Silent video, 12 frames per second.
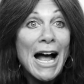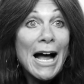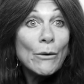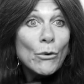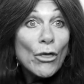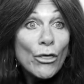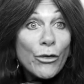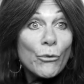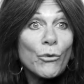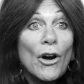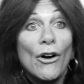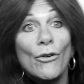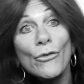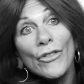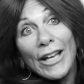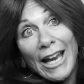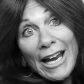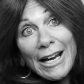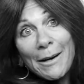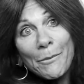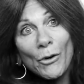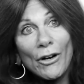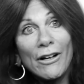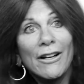I would throw the
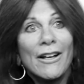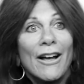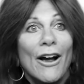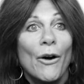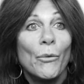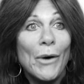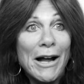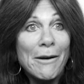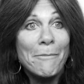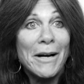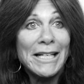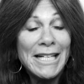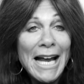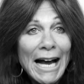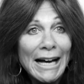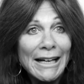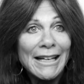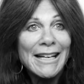camera around my neck.